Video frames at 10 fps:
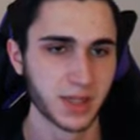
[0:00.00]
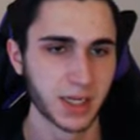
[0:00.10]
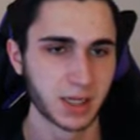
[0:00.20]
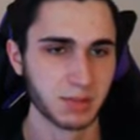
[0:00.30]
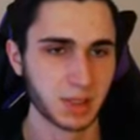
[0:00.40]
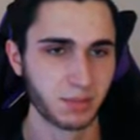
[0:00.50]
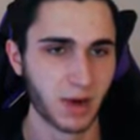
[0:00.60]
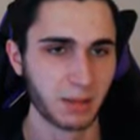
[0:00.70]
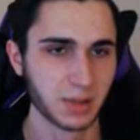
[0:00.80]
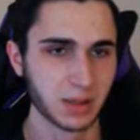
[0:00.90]
that we could
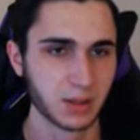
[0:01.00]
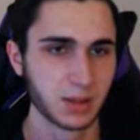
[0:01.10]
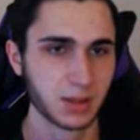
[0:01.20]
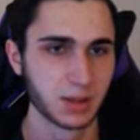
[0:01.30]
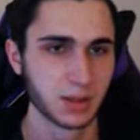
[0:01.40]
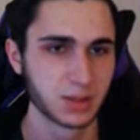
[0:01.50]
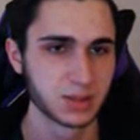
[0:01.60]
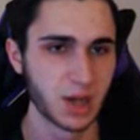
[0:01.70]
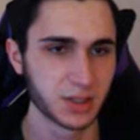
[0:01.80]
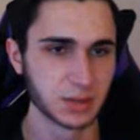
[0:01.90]
probably
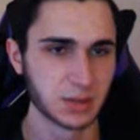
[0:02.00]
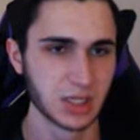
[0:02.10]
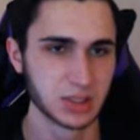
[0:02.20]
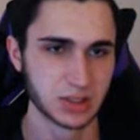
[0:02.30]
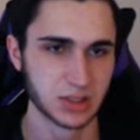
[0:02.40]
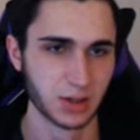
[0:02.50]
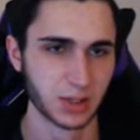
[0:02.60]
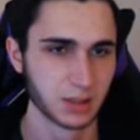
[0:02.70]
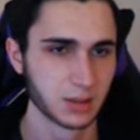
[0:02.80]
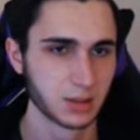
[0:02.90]
talk donations during.